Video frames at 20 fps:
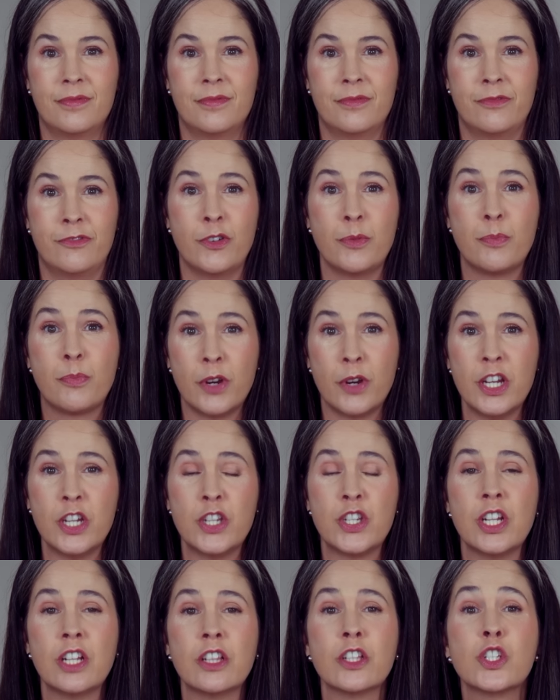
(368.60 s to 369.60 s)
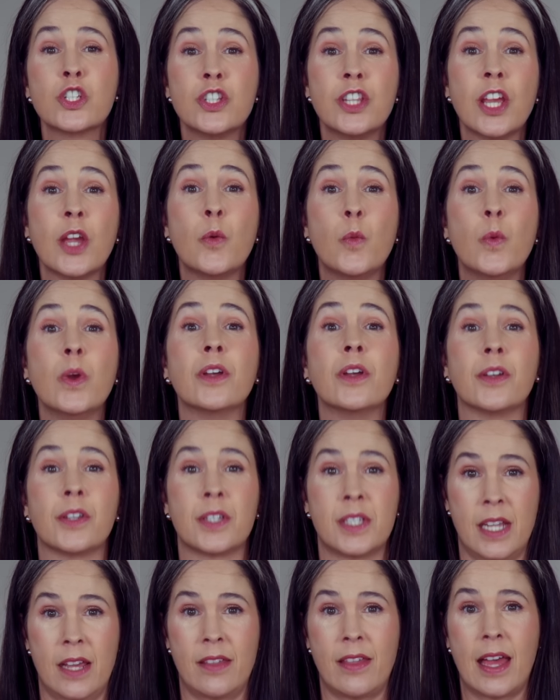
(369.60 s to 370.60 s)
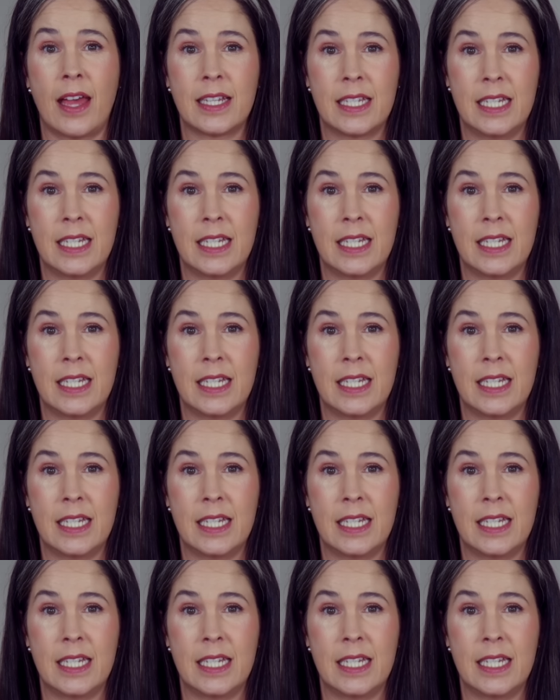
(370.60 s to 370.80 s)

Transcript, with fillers: For British English, they will say that